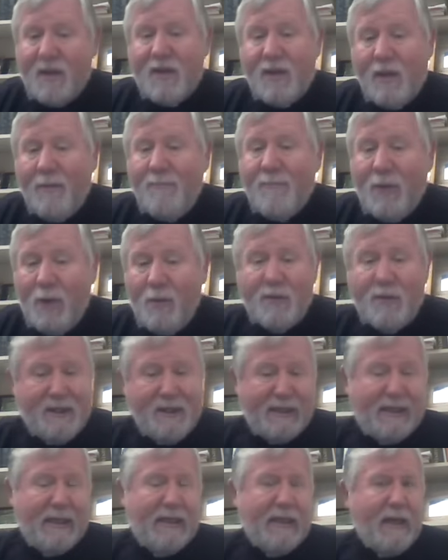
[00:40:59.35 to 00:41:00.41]

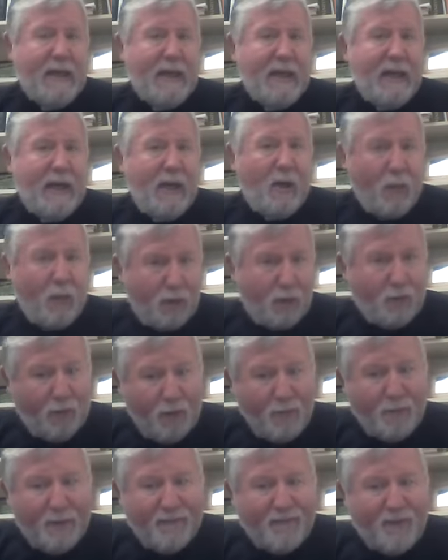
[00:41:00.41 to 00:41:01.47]
community or
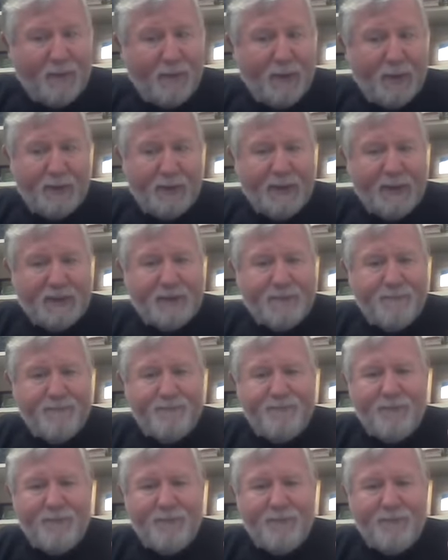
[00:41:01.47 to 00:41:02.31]
group of communities.